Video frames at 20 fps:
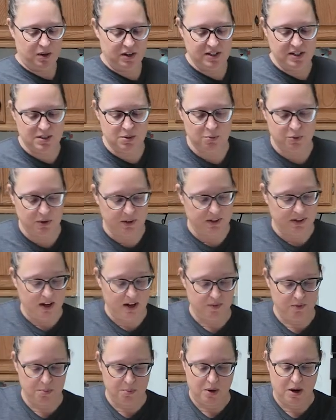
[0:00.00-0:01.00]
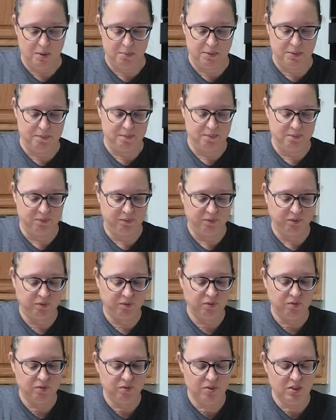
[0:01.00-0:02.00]
once, we're gonna have a problem.
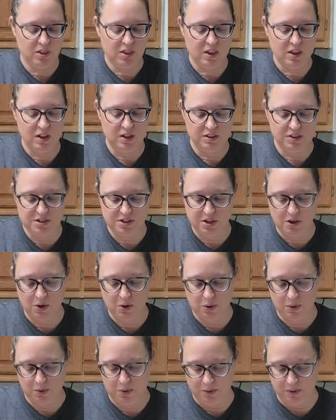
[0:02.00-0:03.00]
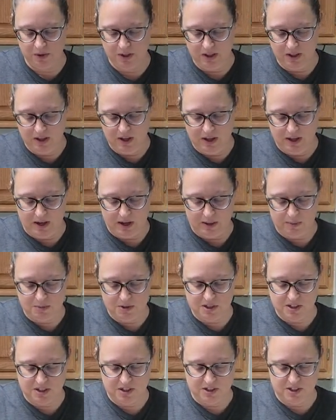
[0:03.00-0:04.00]
So I am
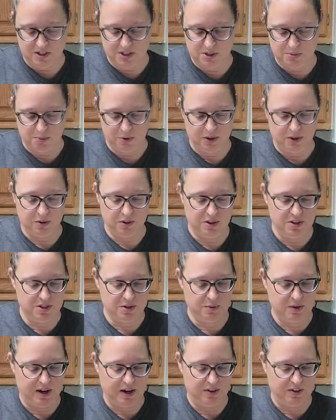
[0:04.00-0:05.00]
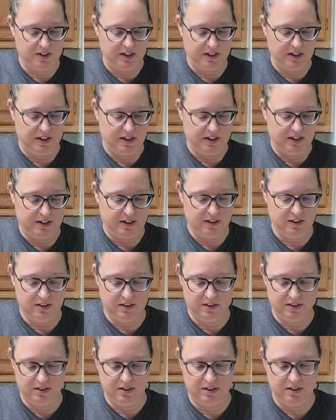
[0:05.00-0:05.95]
just gonna sprinkle this around in here.